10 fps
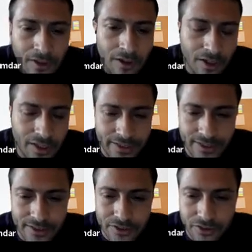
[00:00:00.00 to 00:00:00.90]
All right
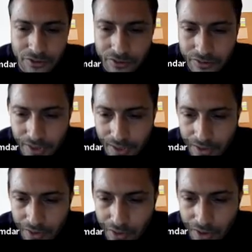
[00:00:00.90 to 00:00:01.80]
then. So thank
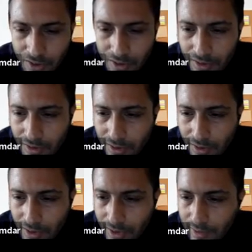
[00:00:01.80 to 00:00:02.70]
you all.
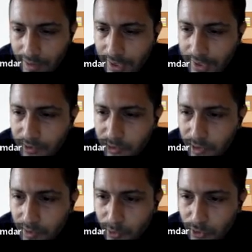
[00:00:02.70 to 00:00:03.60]
I will, as
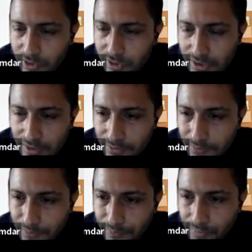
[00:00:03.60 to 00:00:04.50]
usual, post the
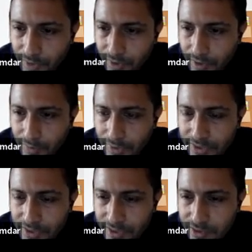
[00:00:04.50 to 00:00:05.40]

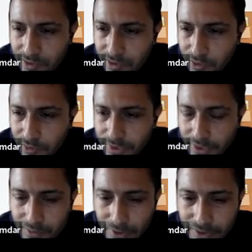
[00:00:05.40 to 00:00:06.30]
materials on the
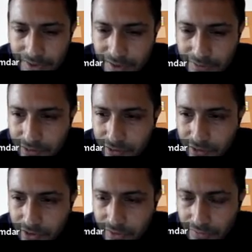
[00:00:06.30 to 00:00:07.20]
website by this afternoon
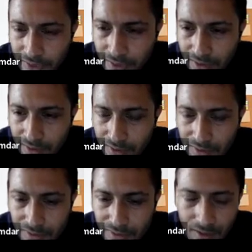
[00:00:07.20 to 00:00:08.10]
or evening,
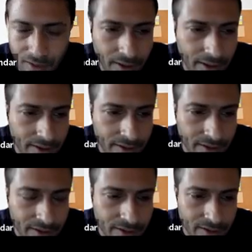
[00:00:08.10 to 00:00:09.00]

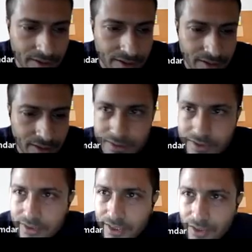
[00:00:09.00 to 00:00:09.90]
and then
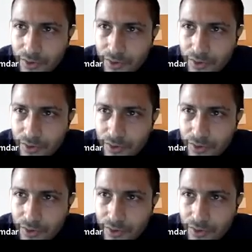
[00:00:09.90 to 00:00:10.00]
see